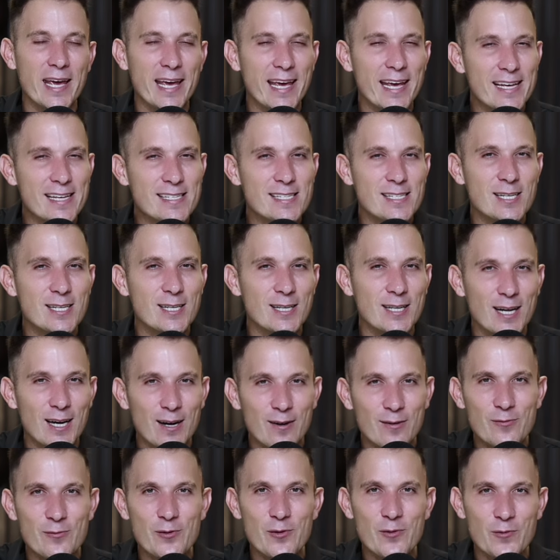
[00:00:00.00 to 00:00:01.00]
is in
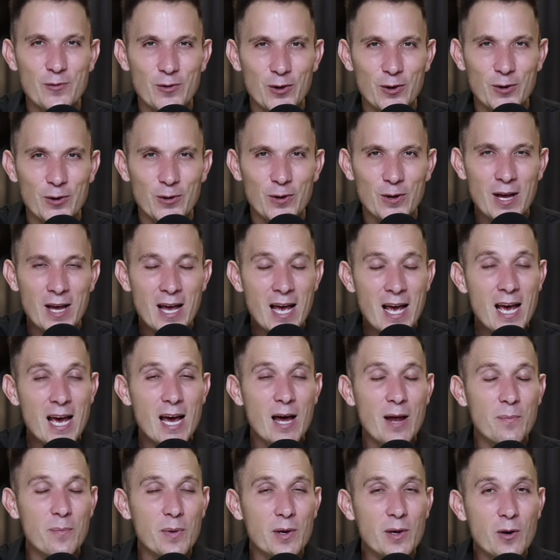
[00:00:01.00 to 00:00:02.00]
love with you.
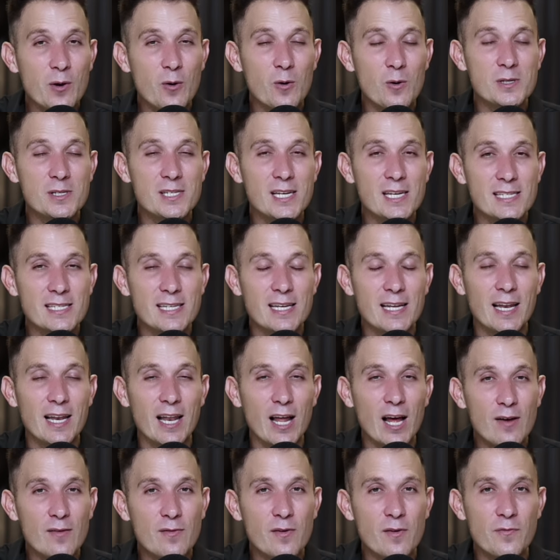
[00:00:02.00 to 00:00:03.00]
And because He's in
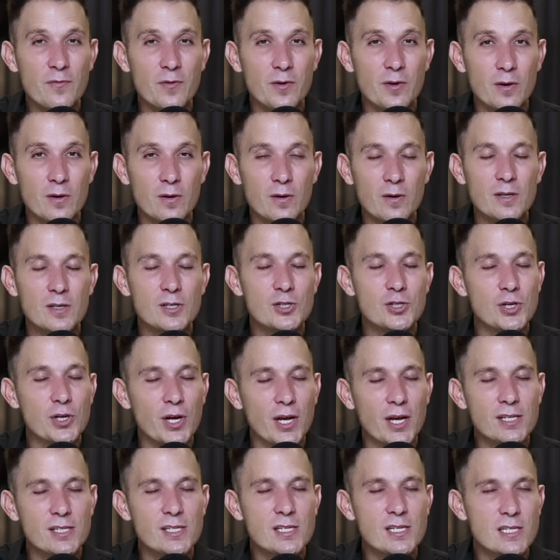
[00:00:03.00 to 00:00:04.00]
love with you,
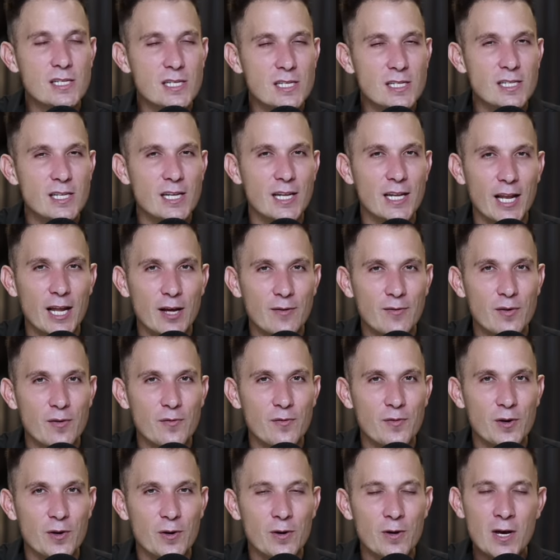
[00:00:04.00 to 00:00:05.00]
Jesus is in love
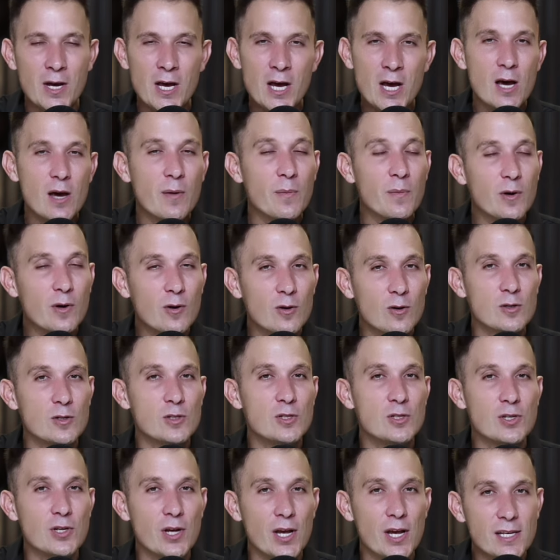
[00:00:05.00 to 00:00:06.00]
with you. And because
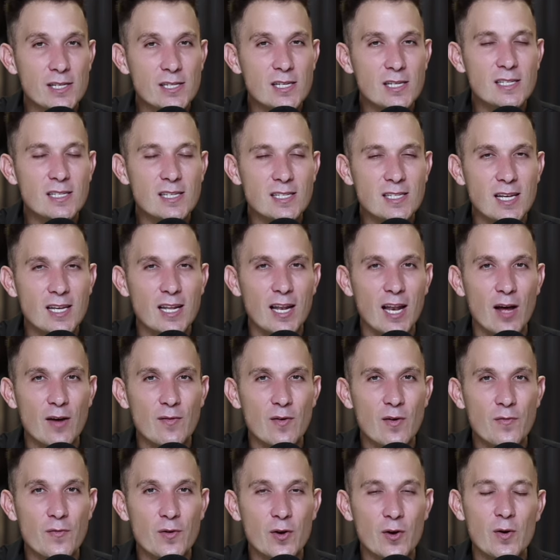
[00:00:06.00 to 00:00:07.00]
Jesus is in love
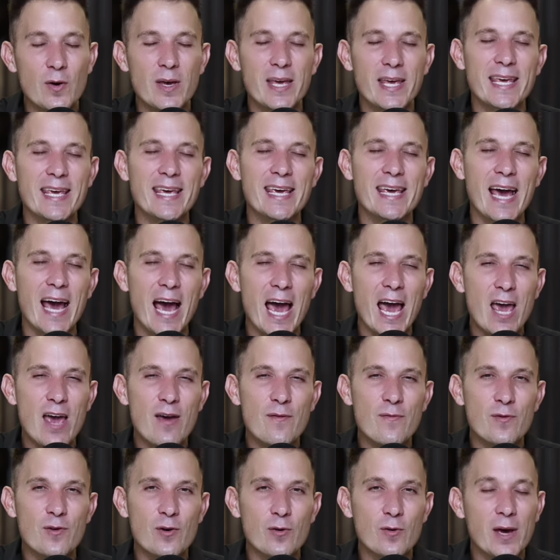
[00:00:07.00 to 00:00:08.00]
with you, He
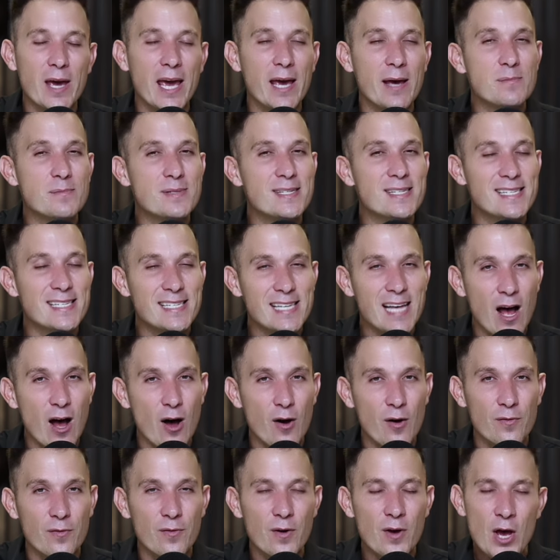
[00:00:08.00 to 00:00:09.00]
gave you
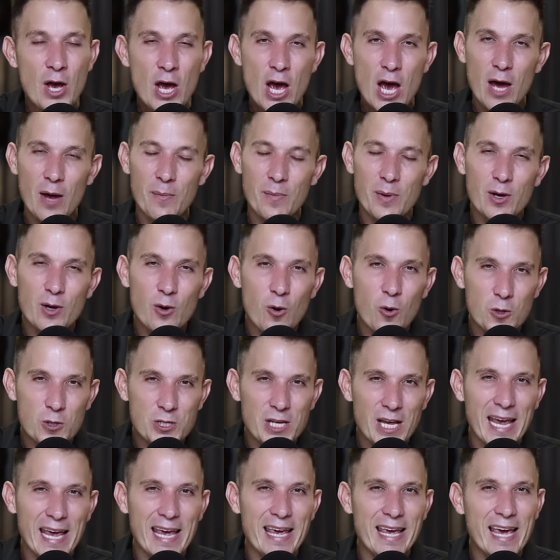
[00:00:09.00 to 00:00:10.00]
Himself. And because
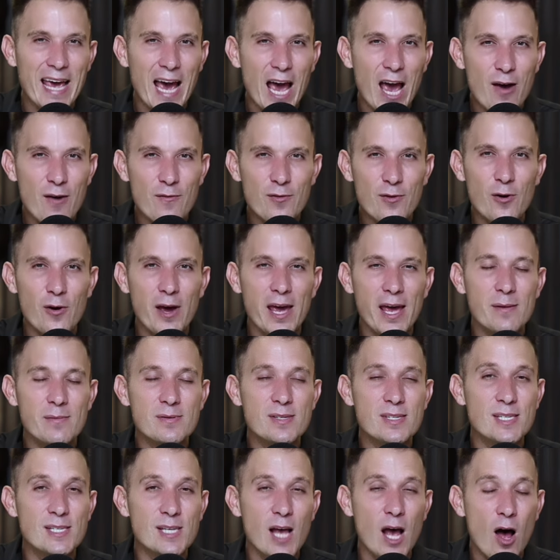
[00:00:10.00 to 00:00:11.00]
He gave you
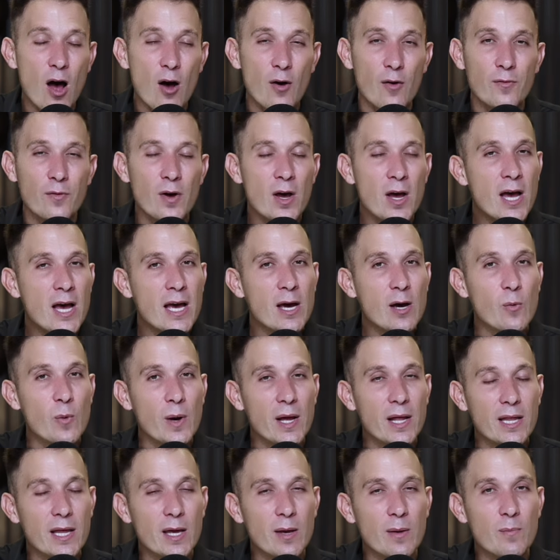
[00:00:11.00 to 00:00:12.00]
Himself,
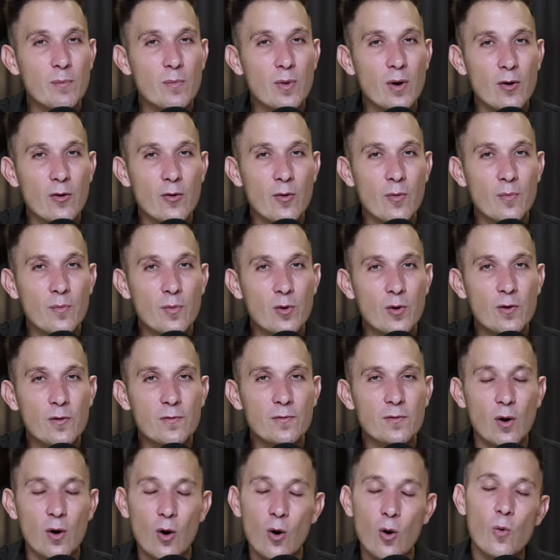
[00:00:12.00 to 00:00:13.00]
when he
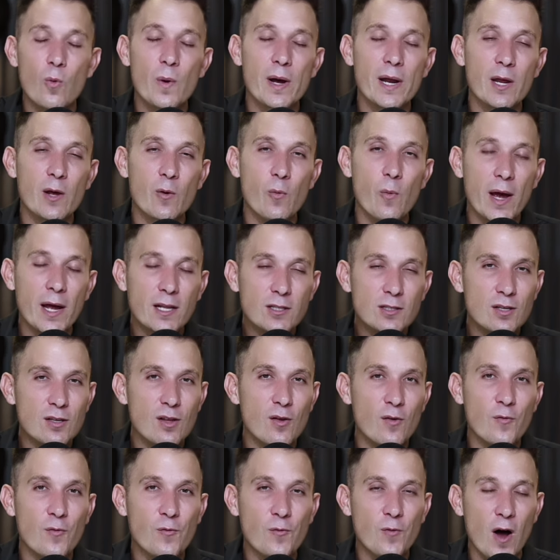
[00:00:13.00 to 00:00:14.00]
removed or when he went to
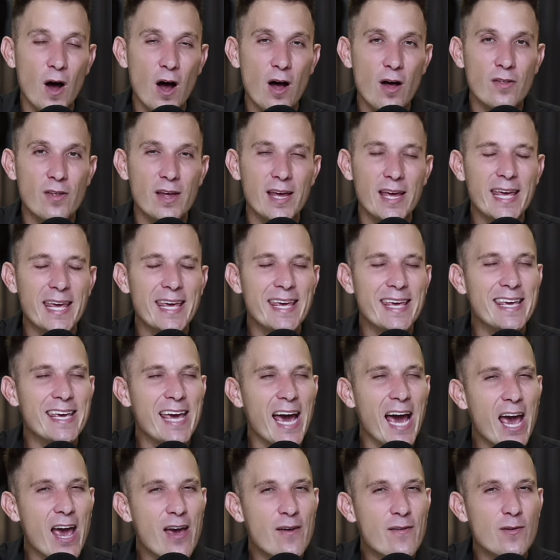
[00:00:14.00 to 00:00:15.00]
the Father, he
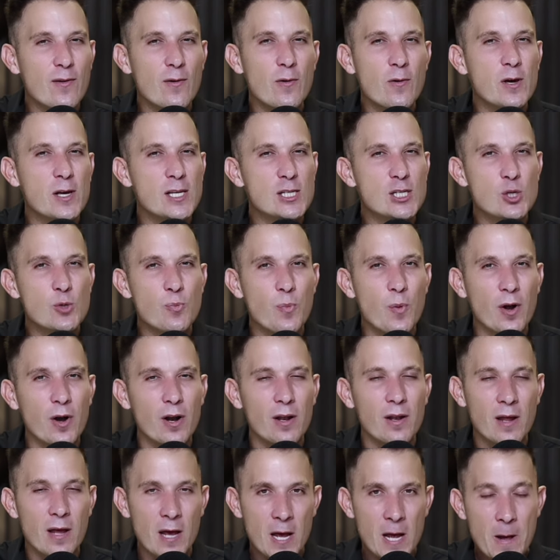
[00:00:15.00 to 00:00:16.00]
gave you his
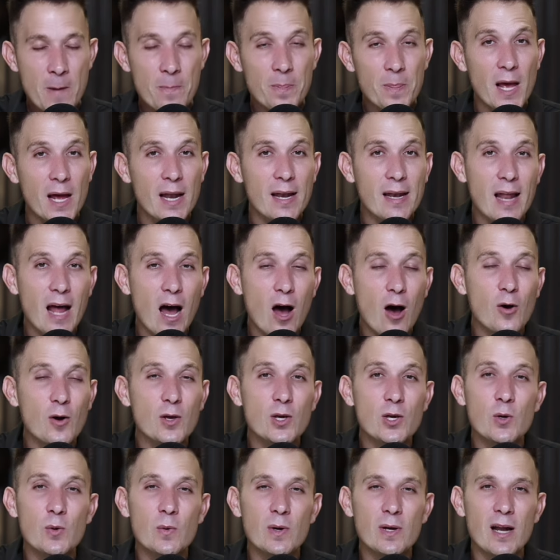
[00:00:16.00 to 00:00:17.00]
spirit. And now
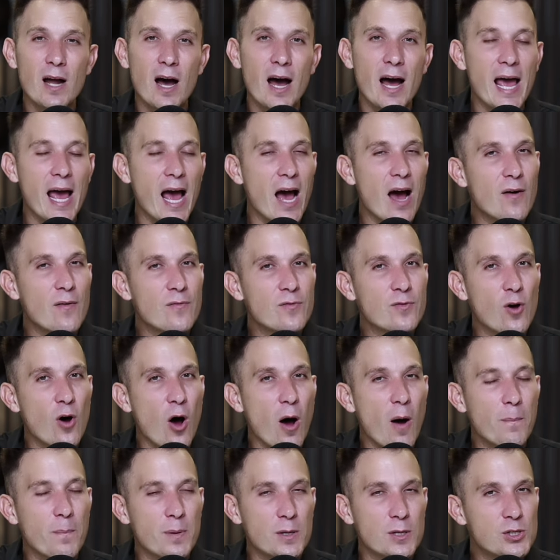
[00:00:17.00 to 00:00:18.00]
you and I have the
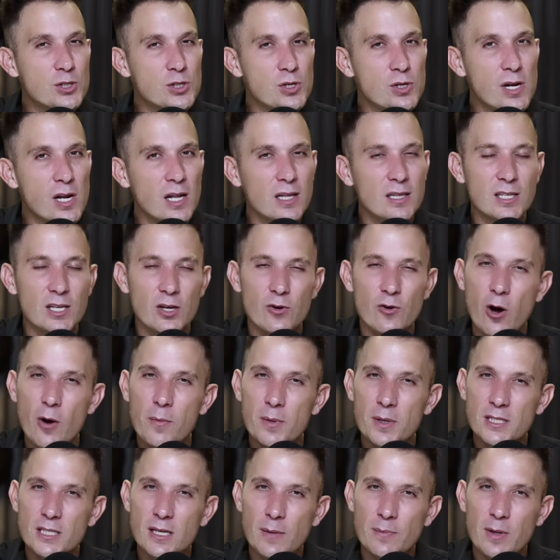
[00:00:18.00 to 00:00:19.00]
opportunity,
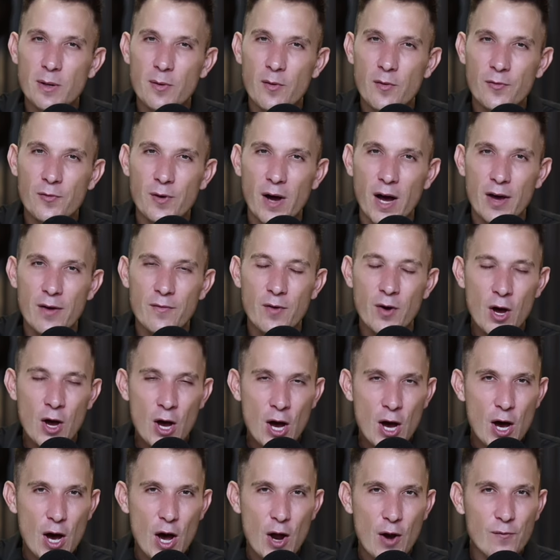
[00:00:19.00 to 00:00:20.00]
Romans chapter 5
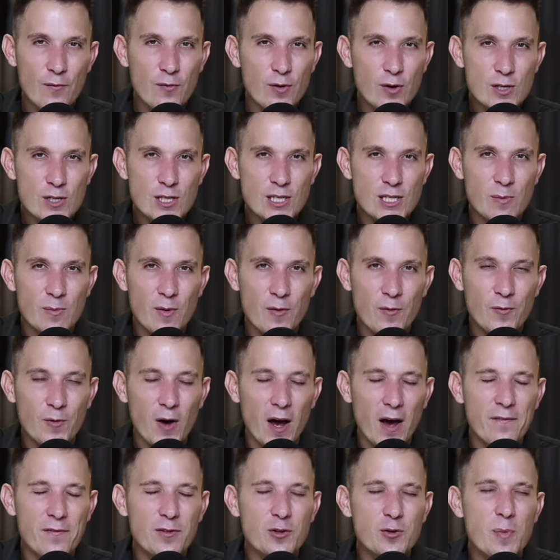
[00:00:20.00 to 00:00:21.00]
and verse number
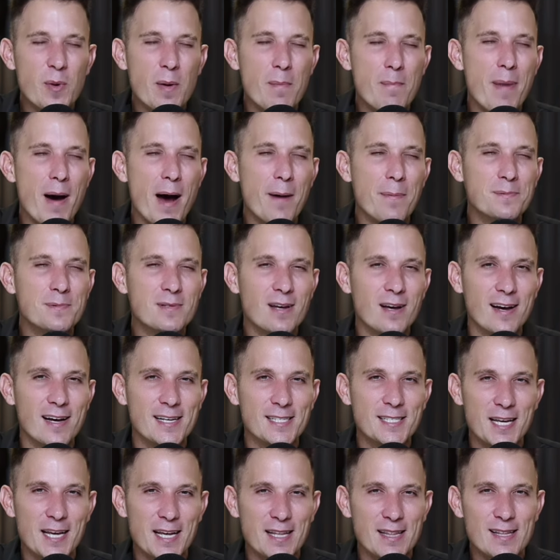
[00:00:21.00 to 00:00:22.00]
5, to be
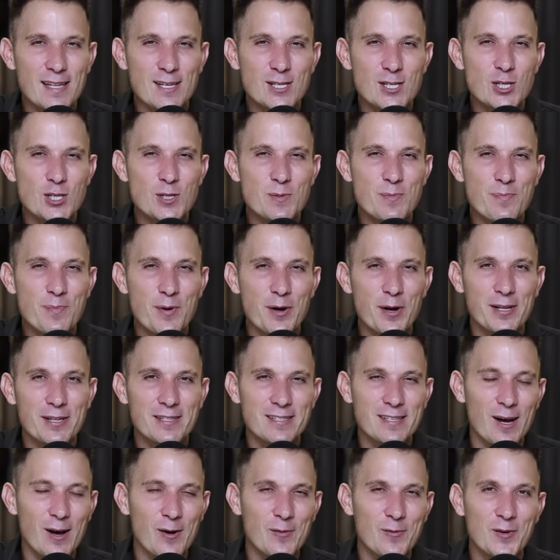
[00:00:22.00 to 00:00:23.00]
baptized in the spirit
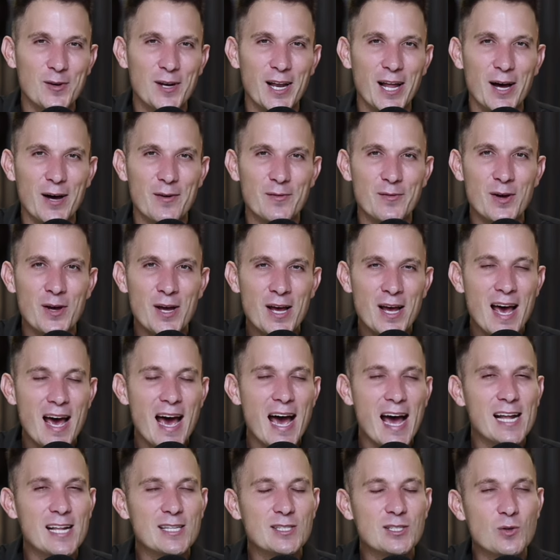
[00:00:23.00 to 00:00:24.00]
of love
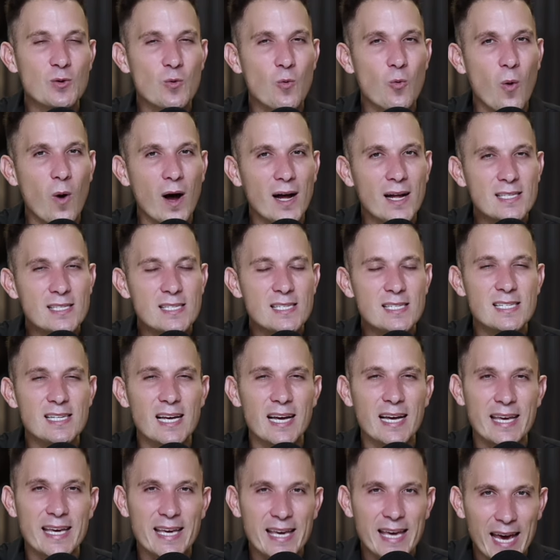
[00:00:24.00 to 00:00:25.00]
and to once
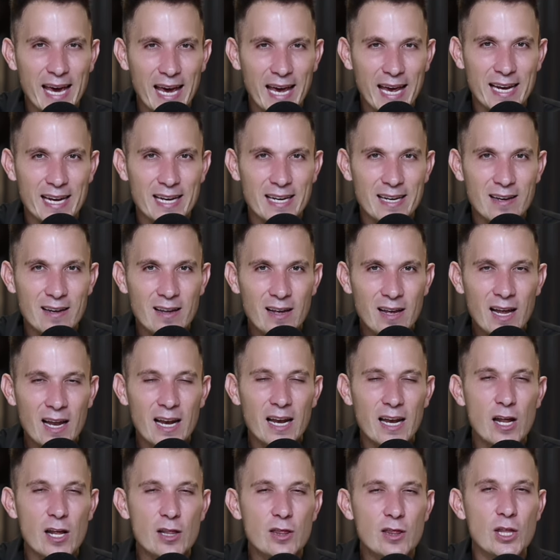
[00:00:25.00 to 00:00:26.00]
again
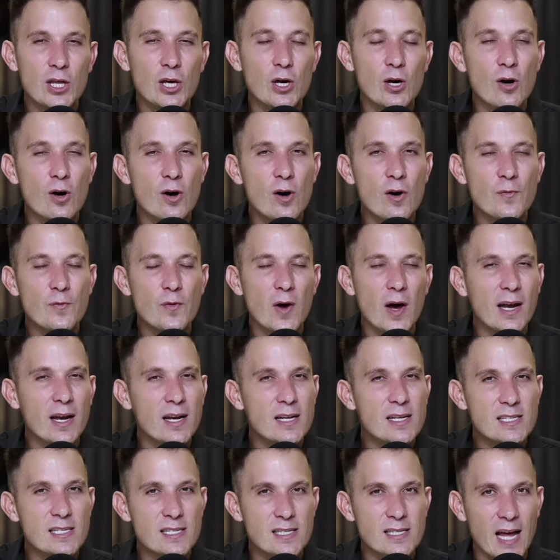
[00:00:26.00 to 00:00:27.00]
let the earth
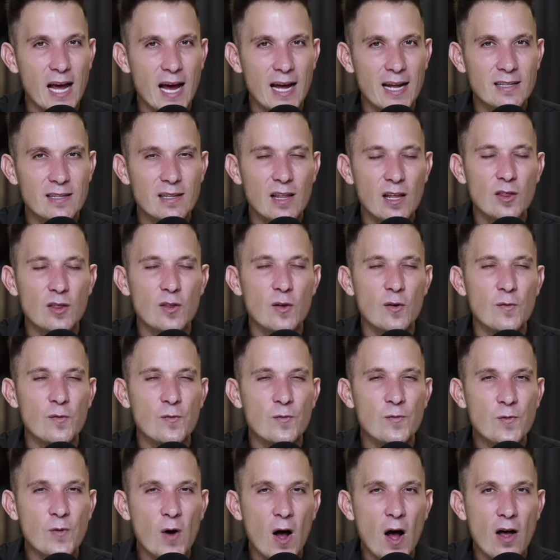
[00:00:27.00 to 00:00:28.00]
understand that the
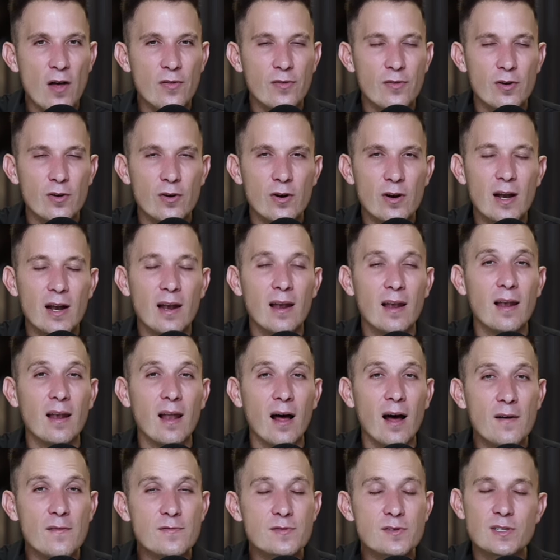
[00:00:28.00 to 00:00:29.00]
Father
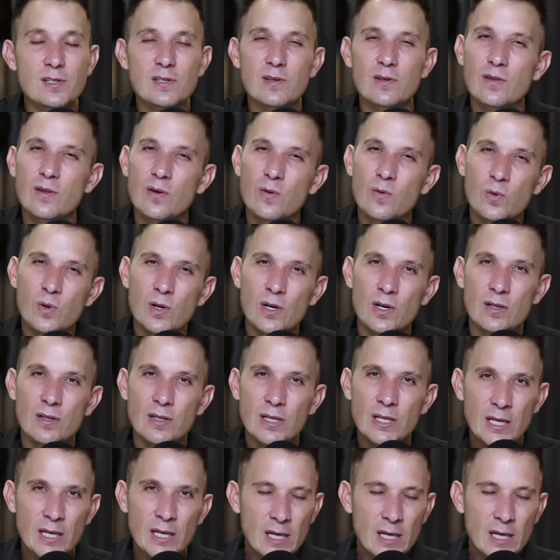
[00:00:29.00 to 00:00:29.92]
loves the world.